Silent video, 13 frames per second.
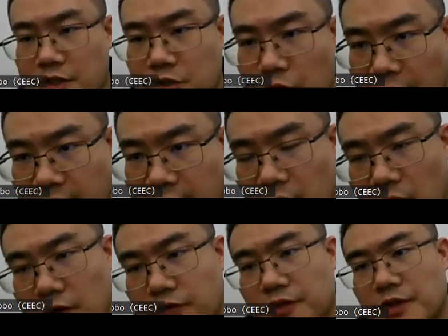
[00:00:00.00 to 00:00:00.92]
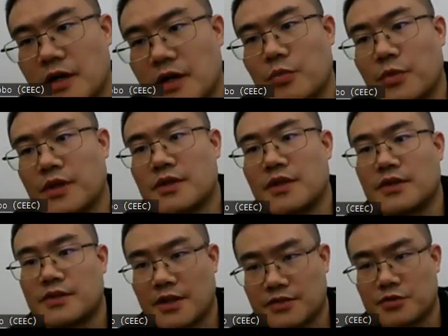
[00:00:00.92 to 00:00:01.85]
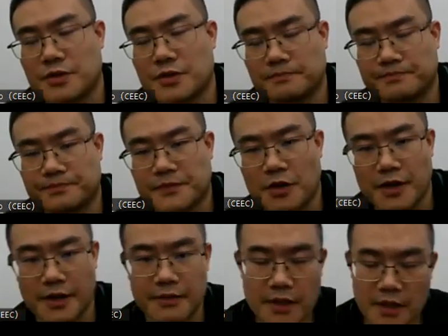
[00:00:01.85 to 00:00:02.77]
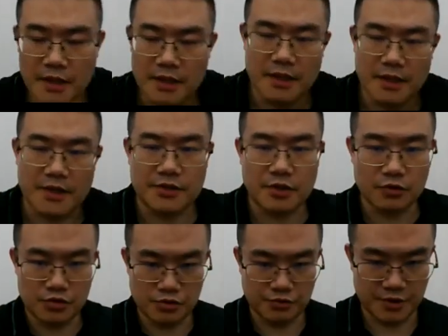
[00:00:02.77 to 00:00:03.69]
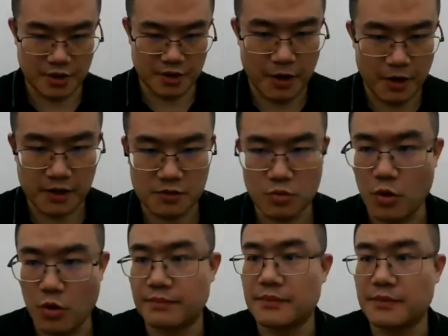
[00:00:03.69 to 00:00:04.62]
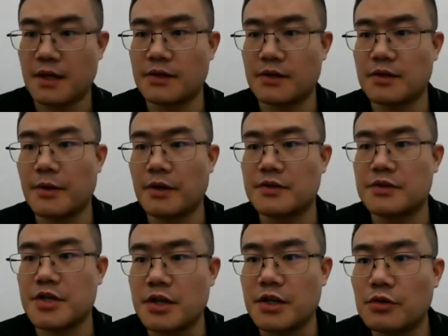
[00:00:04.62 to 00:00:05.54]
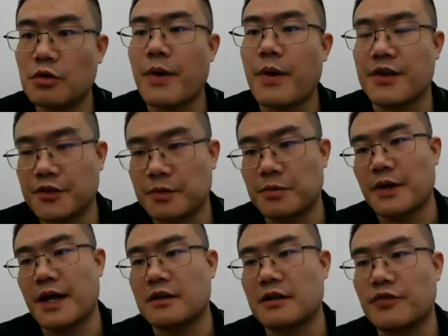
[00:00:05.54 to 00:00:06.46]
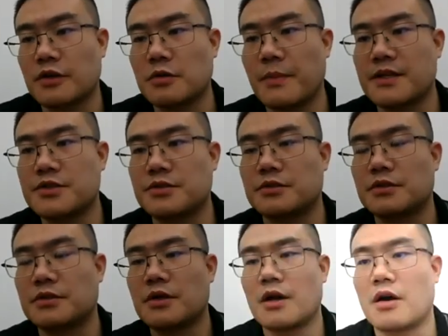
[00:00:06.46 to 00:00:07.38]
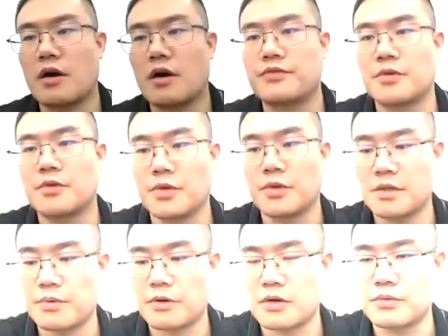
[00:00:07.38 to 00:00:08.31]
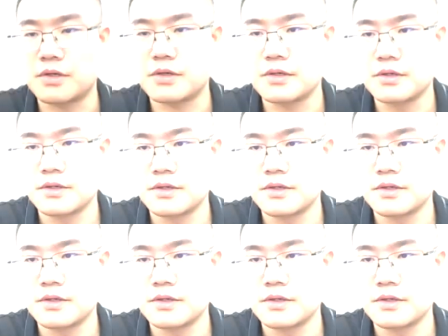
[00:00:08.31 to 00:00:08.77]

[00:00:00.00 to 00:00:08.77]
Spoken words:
trend of the wind industry. Okay, let's go to the part 1. It's about general principle and the fundamental of the wind power